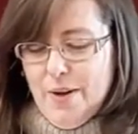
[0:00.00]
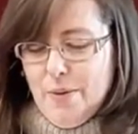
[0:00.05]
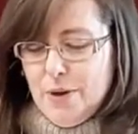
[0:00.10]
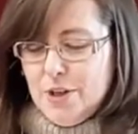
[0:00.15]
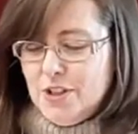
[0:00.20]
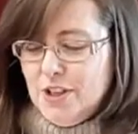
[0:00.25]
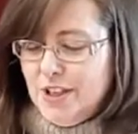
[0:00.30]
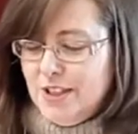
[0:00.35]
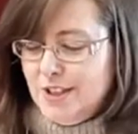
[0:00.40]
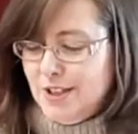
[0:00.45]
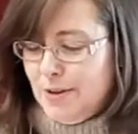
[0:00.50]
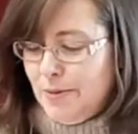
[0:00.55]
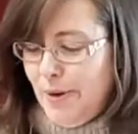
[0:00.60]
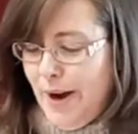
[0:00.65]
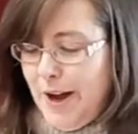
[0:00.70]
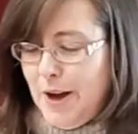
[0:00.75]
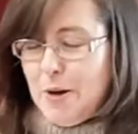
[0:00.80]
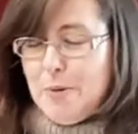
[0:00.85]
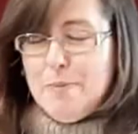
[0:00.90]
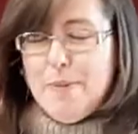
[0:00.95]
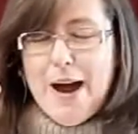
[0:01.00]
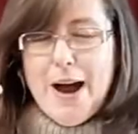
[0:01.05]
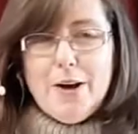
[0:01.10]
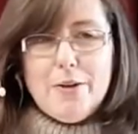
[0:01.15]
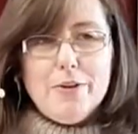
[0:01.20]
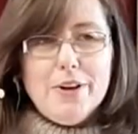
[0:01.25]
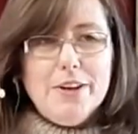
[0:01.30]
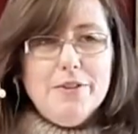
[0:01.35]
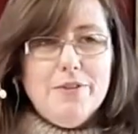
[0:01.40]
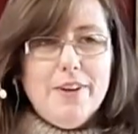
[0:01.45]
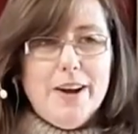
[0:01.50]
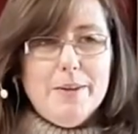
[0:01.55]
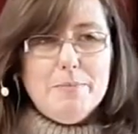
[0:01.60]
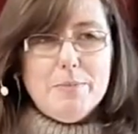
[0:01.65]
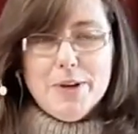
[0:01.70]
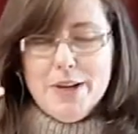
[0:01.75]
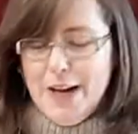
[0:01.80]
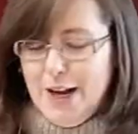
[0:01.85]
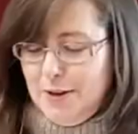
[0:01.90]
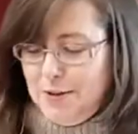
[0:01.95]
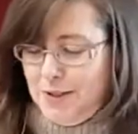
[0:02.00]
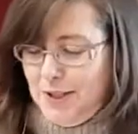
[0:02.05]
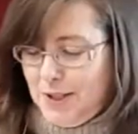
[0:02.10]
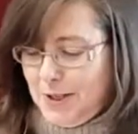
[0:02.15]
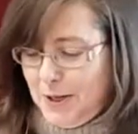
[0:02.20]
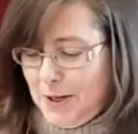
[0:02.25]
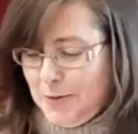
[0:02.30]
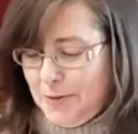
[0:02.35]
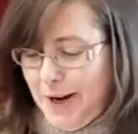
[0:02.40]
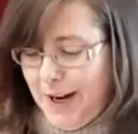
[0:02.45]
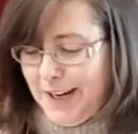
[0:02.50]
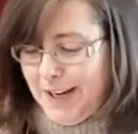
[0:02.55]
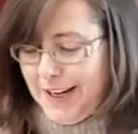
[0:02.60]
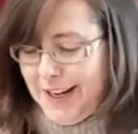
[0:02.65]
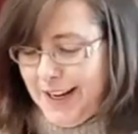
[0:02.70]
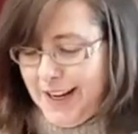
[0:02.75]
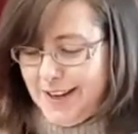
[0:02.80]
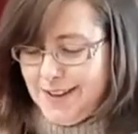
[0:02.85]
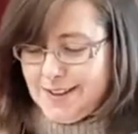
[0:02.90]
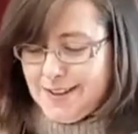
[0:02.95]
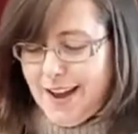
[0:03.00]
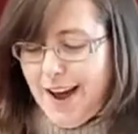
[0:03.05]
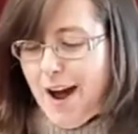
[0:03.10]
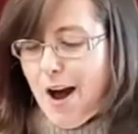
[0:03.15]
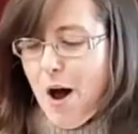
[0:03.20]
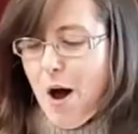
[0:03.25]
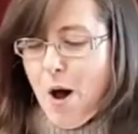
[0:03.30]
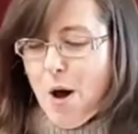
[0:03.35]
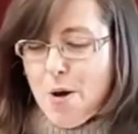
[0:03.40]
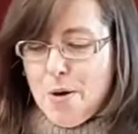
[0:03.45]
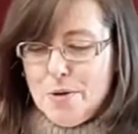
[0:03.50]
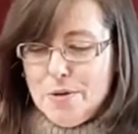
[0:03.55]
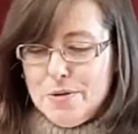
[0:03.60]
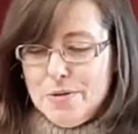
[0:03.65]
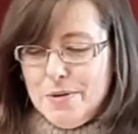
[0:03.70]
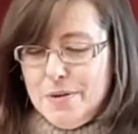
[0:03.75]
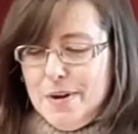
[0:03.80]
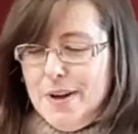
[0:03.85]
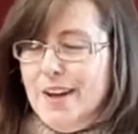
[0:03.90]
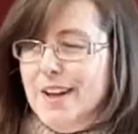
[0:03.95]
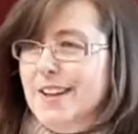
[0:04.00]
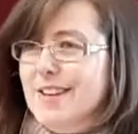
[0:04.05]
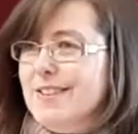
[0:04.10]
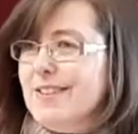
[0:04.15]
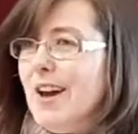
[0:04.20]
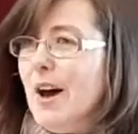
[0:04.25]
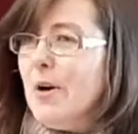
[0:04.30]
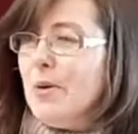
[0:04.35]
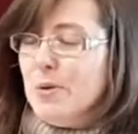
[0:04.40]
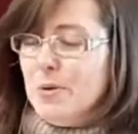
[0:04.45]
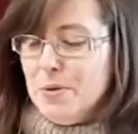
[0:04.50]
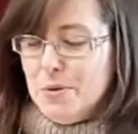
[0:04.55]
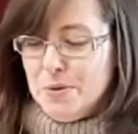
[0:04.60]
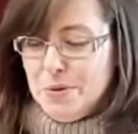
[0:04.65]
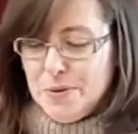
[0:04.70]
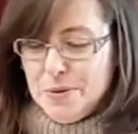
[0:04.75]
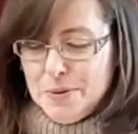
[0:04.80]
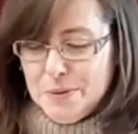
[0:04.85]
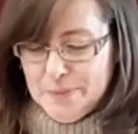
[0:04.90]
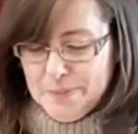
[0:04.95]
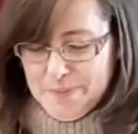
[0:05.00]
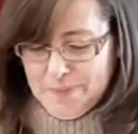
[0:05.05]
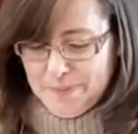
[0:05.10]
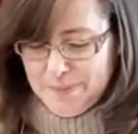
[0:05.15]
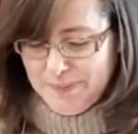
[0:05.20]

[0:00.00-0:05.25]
which in Te Reo Māori, if I pronounce it correctly, is Aho Tahuhu.